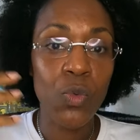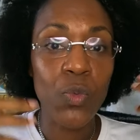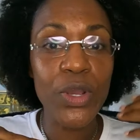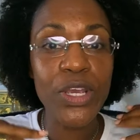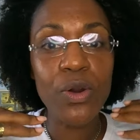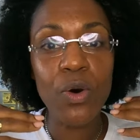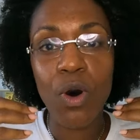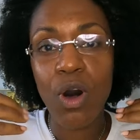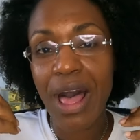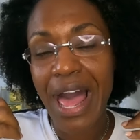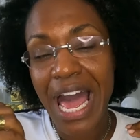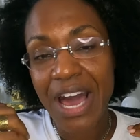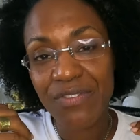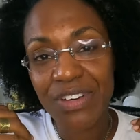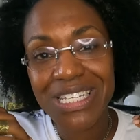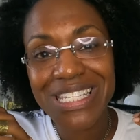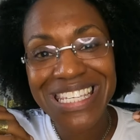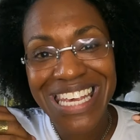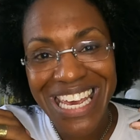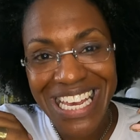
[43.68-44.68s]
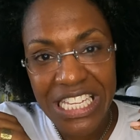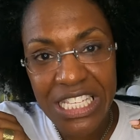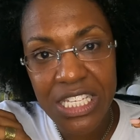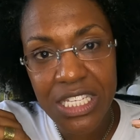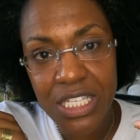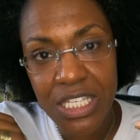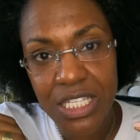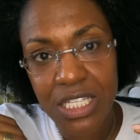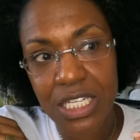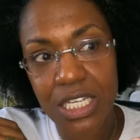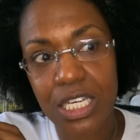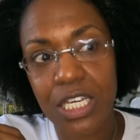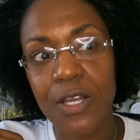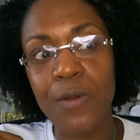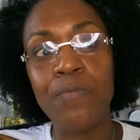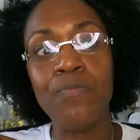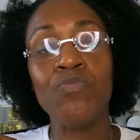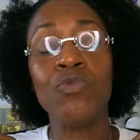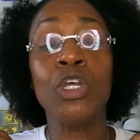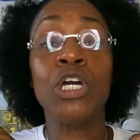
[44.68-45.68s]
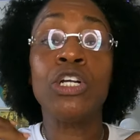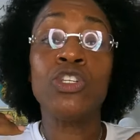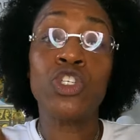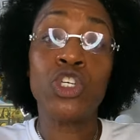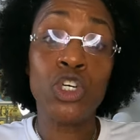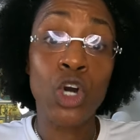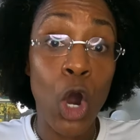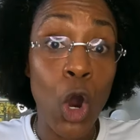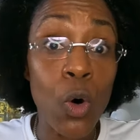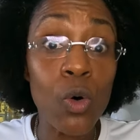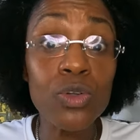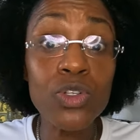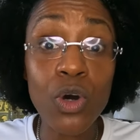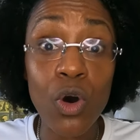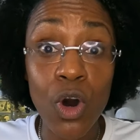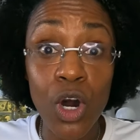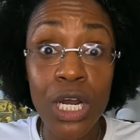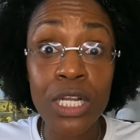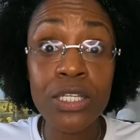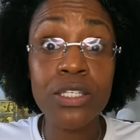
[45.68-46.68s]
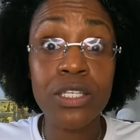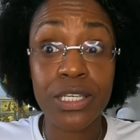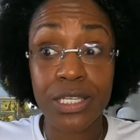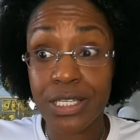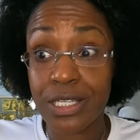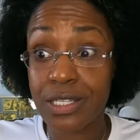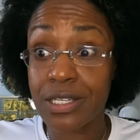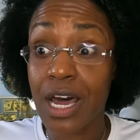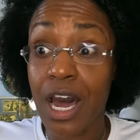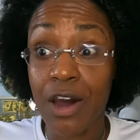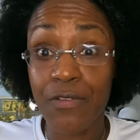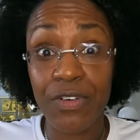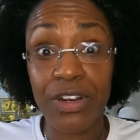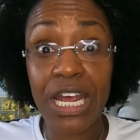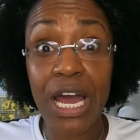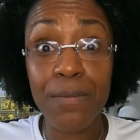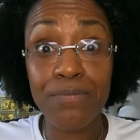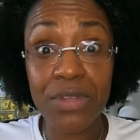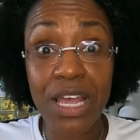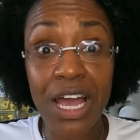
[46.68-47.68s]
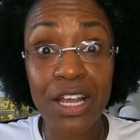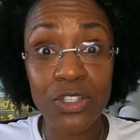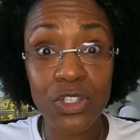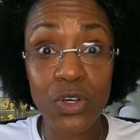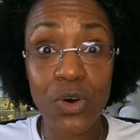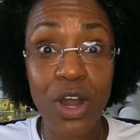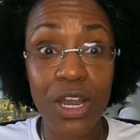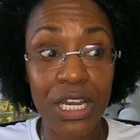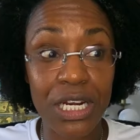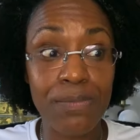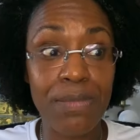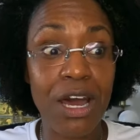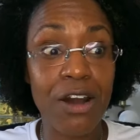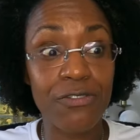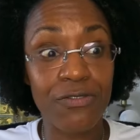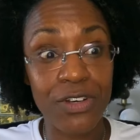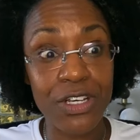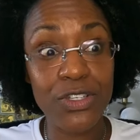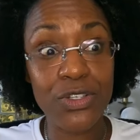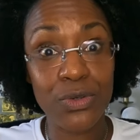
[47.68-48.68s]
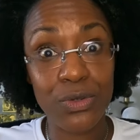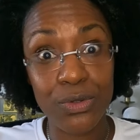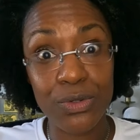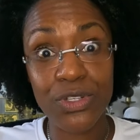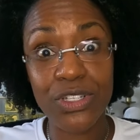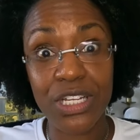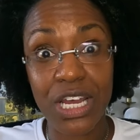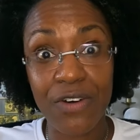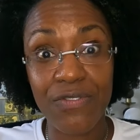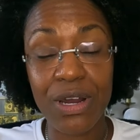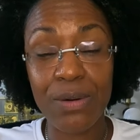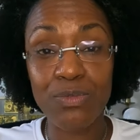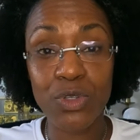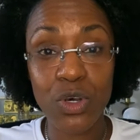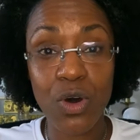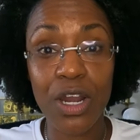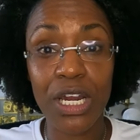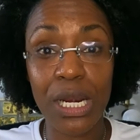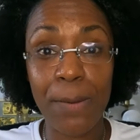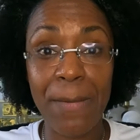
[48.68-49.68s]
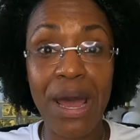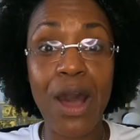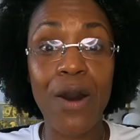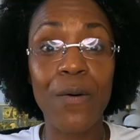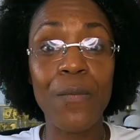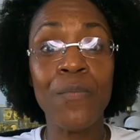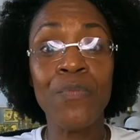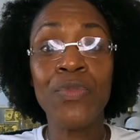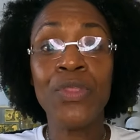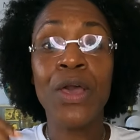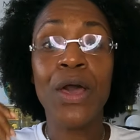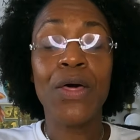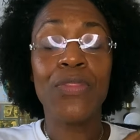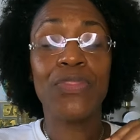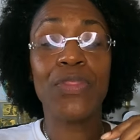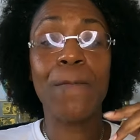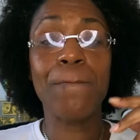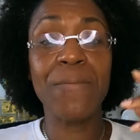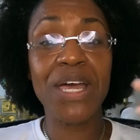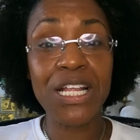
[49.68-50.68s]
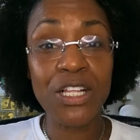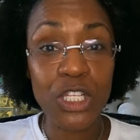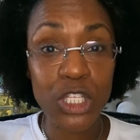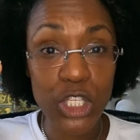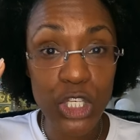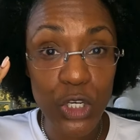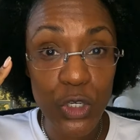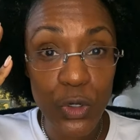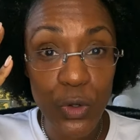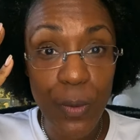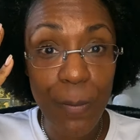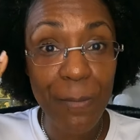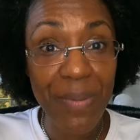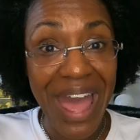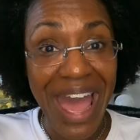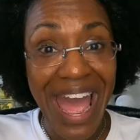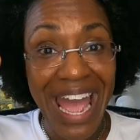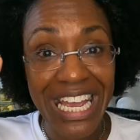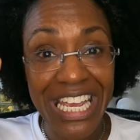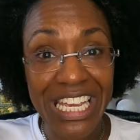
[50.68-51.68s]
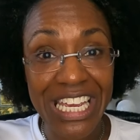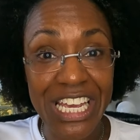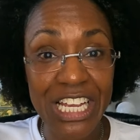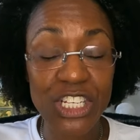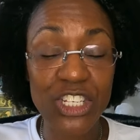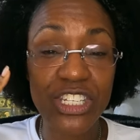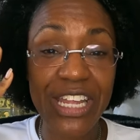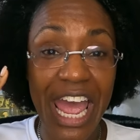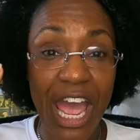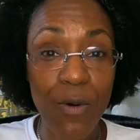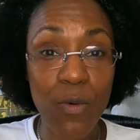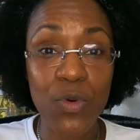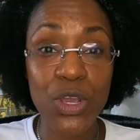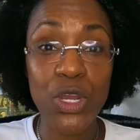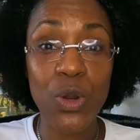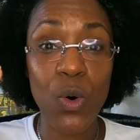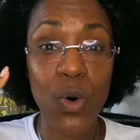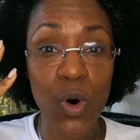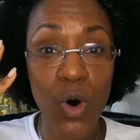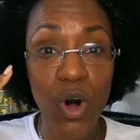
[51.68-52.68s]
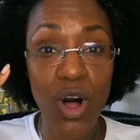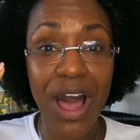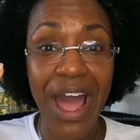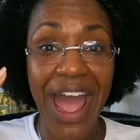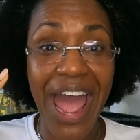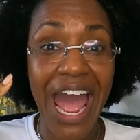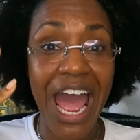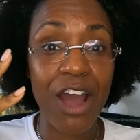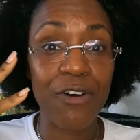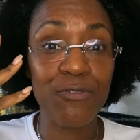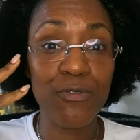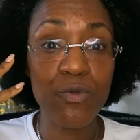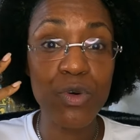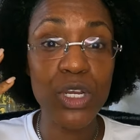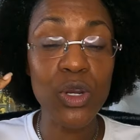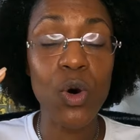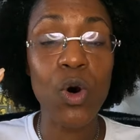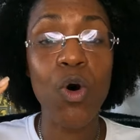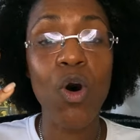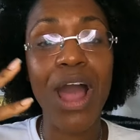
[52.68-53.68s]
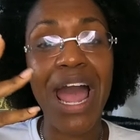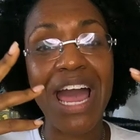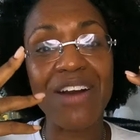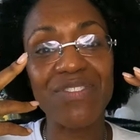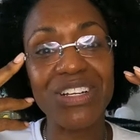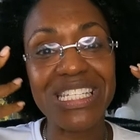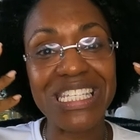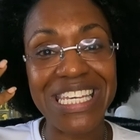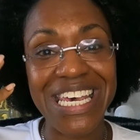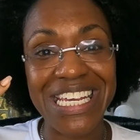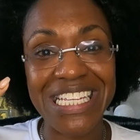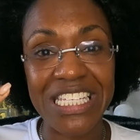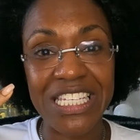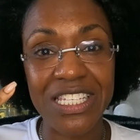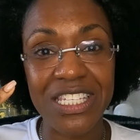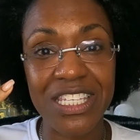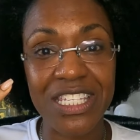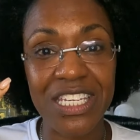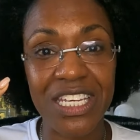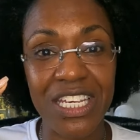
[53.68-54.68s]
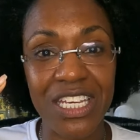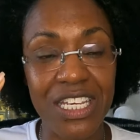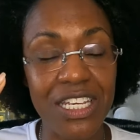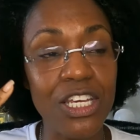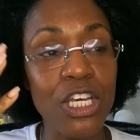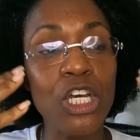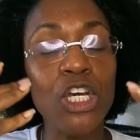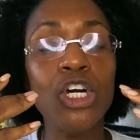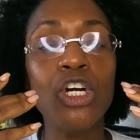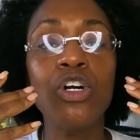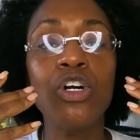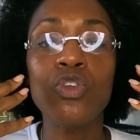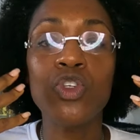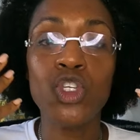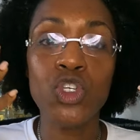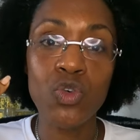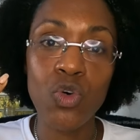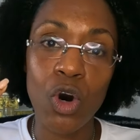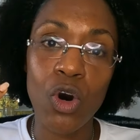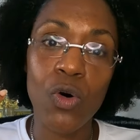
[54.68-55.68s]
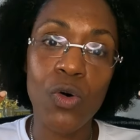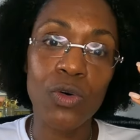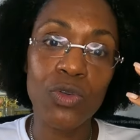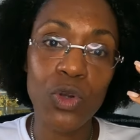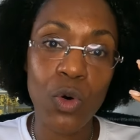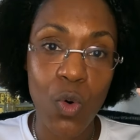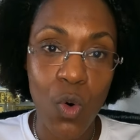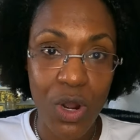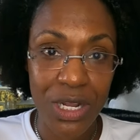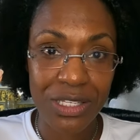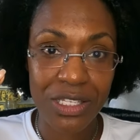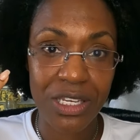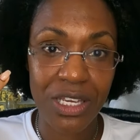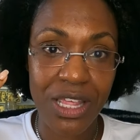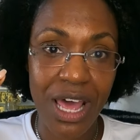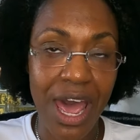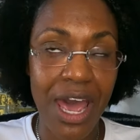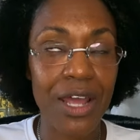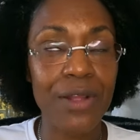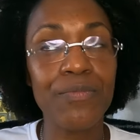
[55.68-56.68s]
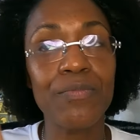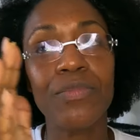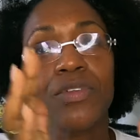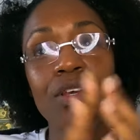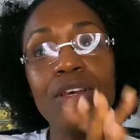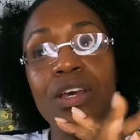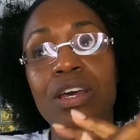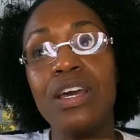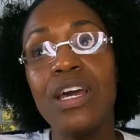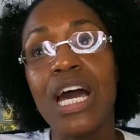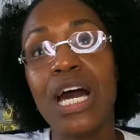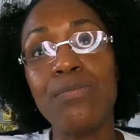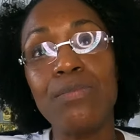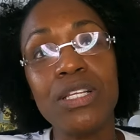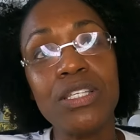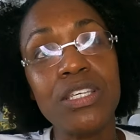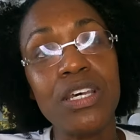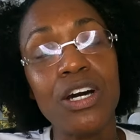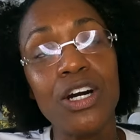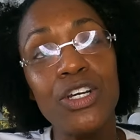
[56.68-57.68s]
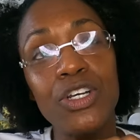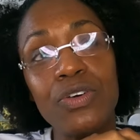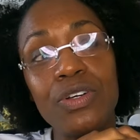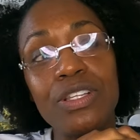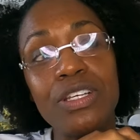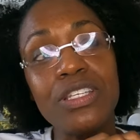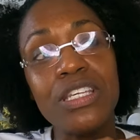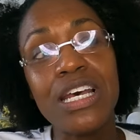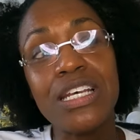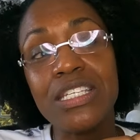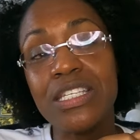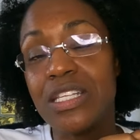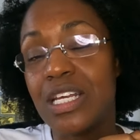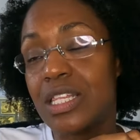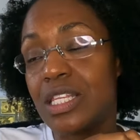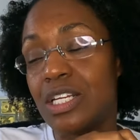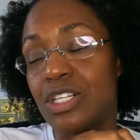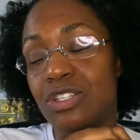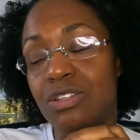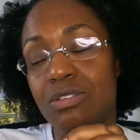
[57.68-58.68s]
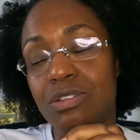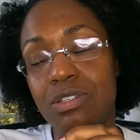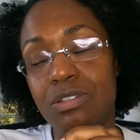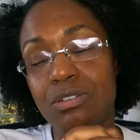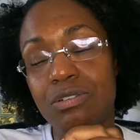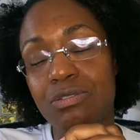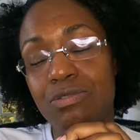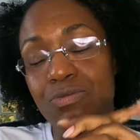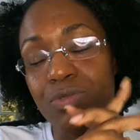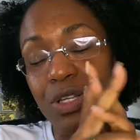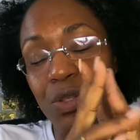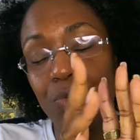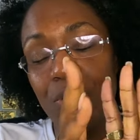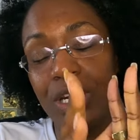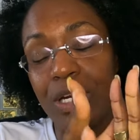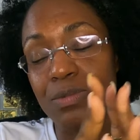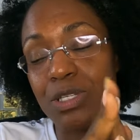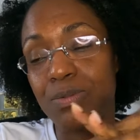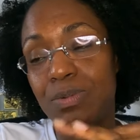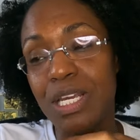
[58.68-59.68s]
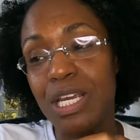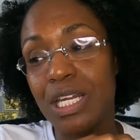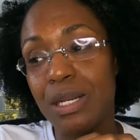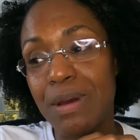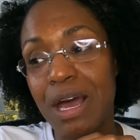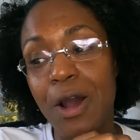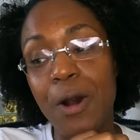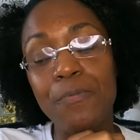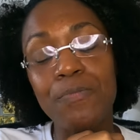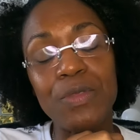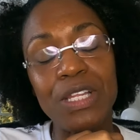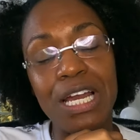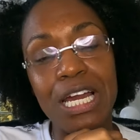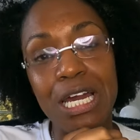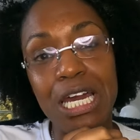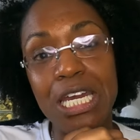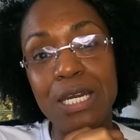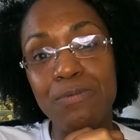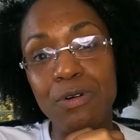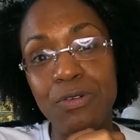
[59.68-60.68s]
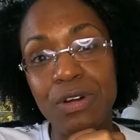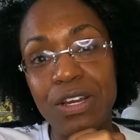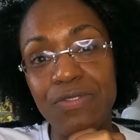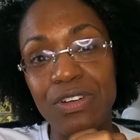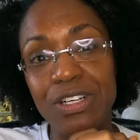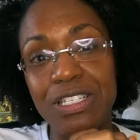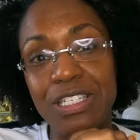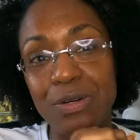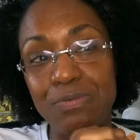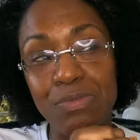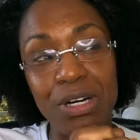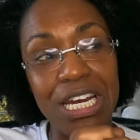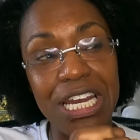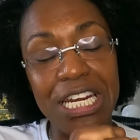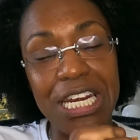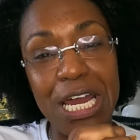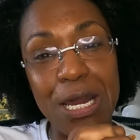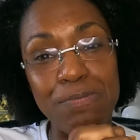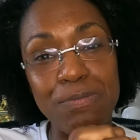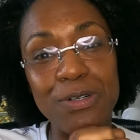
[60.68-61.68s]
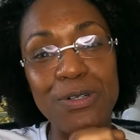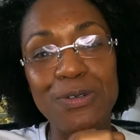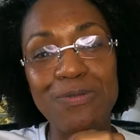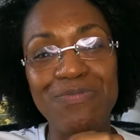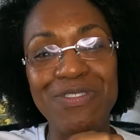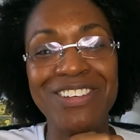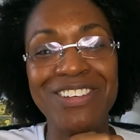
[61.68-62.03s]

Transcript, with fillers: we all have a tendency to hold on to stuff. And I'm not talking about physical stuff, I'm talking about the mental baggage that we all have. We all have a tendency to hold on to that. I'm gonna tell you, and this has nothing to do with what I'm speaking about. I am craving some pineapple.